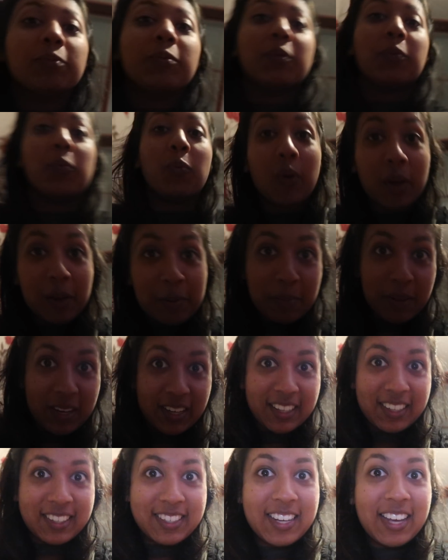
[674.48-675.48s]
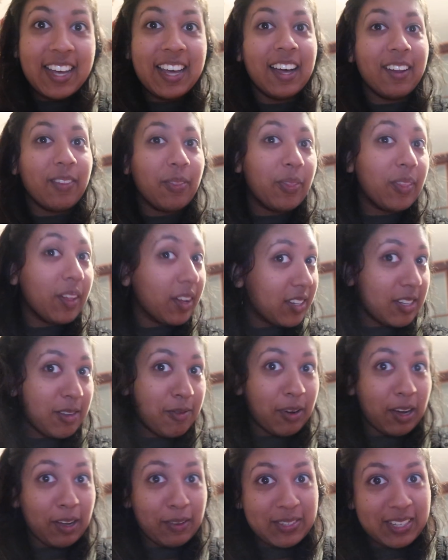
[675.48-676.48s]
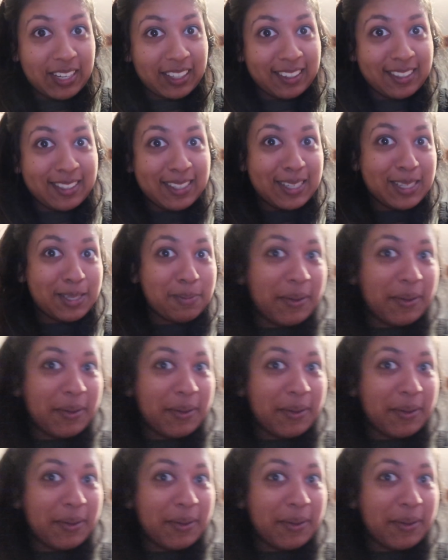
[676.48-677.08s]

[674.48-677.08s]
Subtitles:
it with 1 minute and 35 seconds to